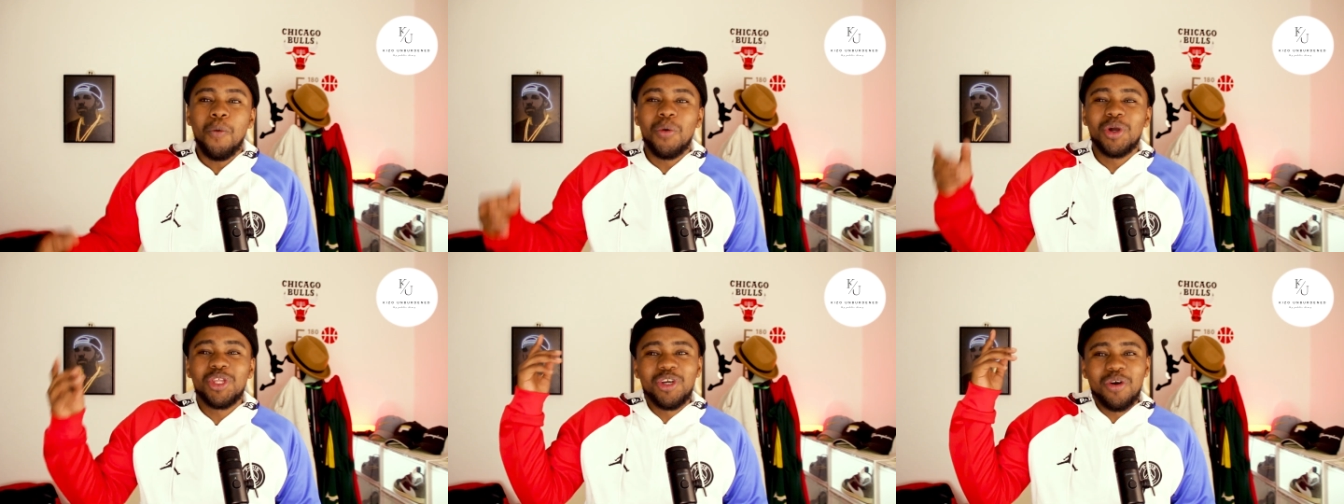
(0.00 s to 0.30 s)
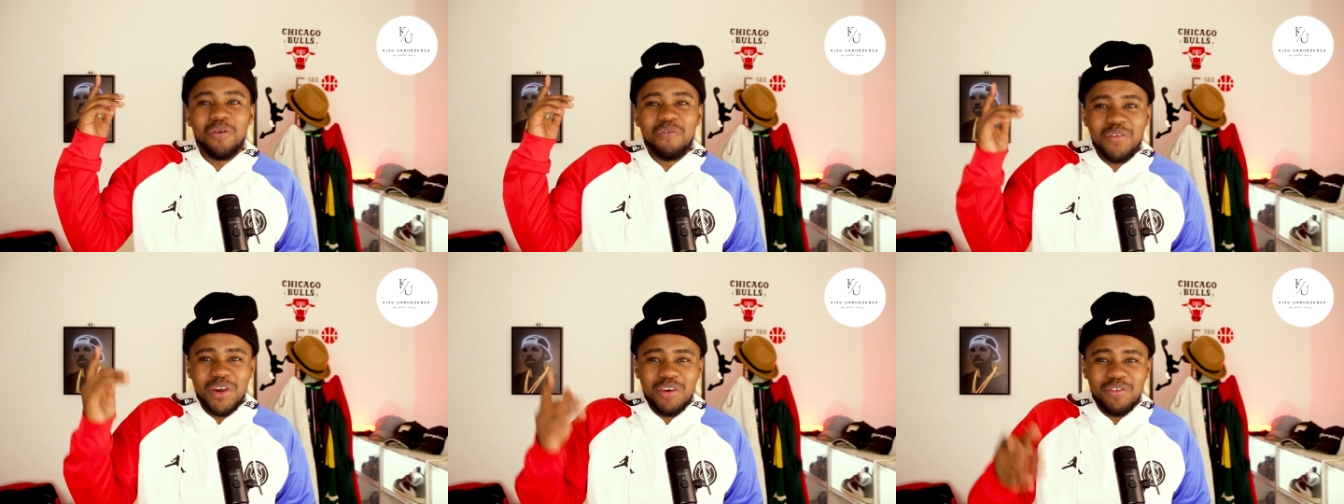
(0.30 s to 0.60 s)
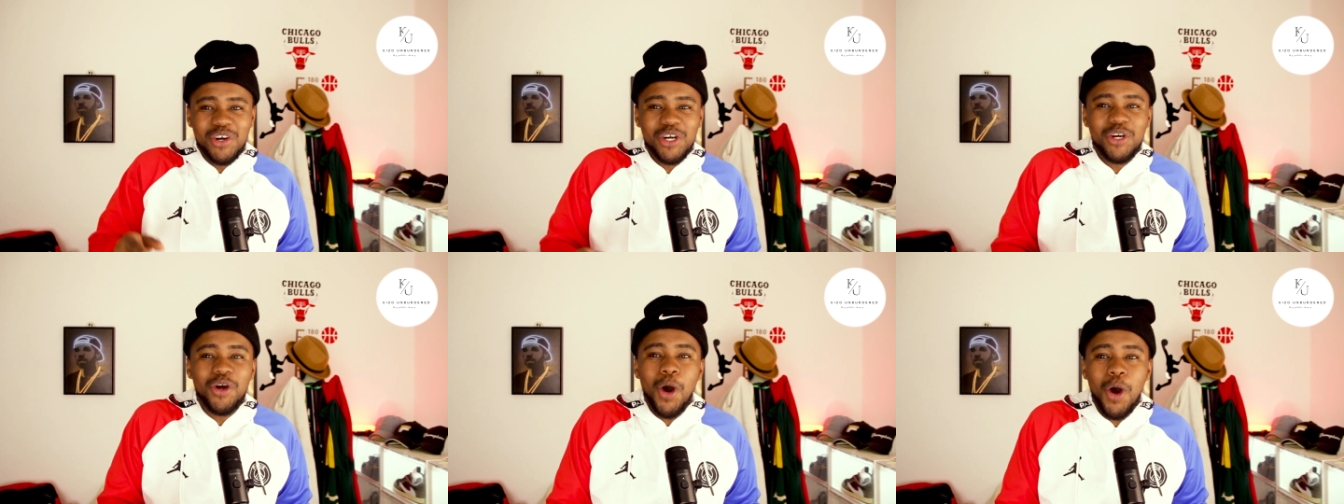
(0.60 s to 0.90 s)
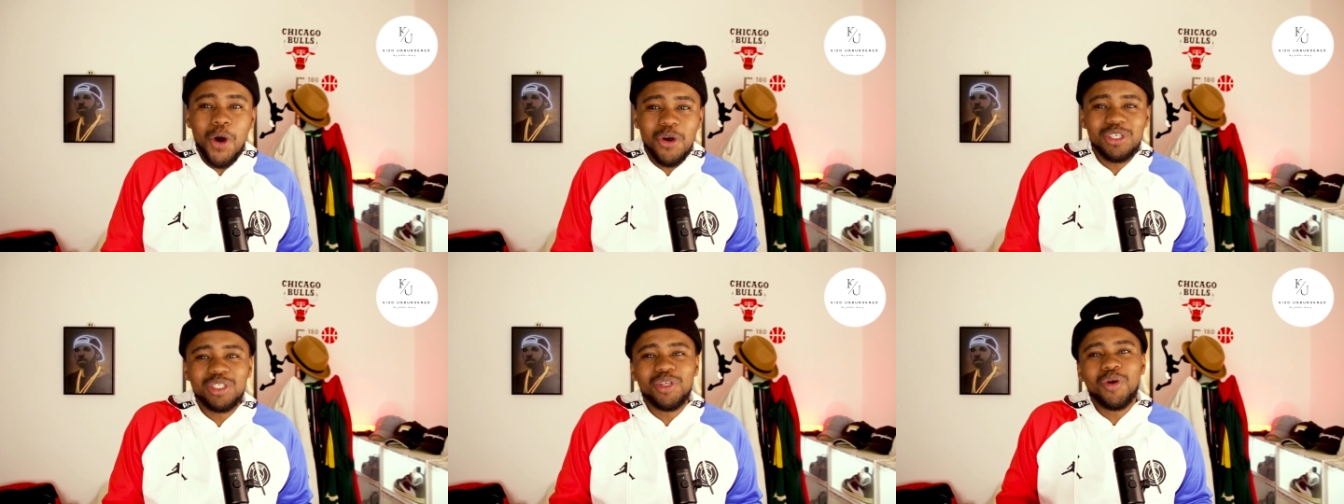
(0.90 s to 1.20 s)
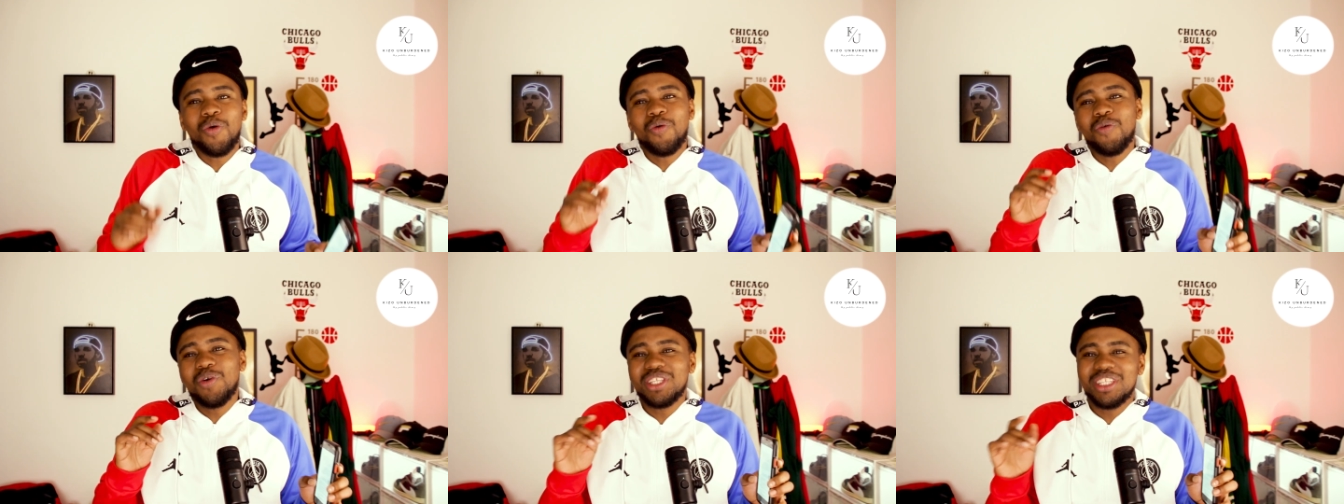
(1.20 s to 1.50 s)
with your favorite host
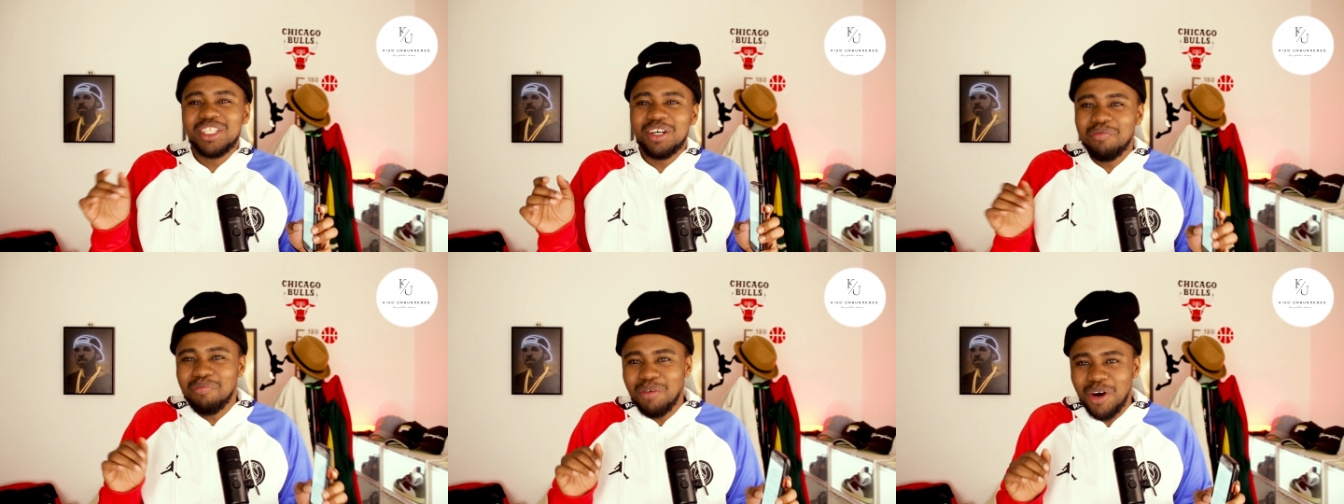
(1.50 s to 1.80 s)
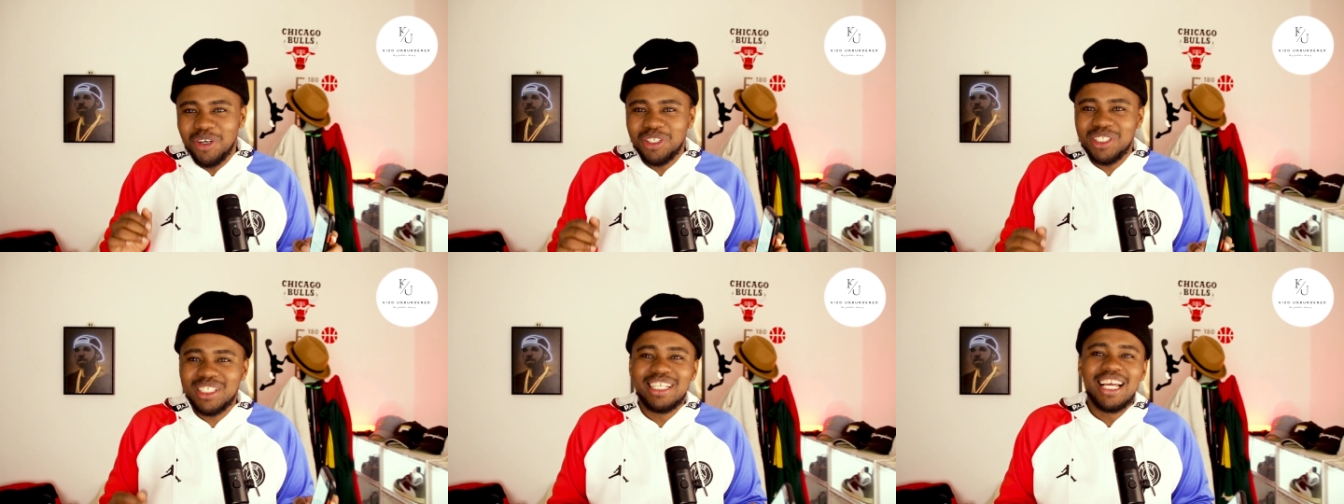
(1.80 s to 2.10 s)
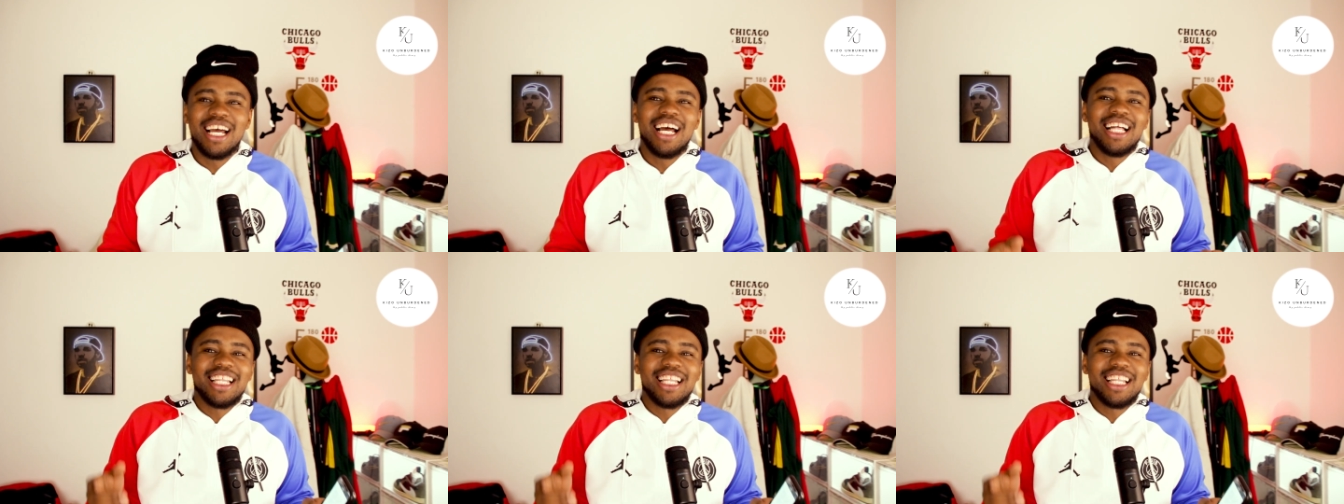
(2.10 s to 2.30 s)
with the most,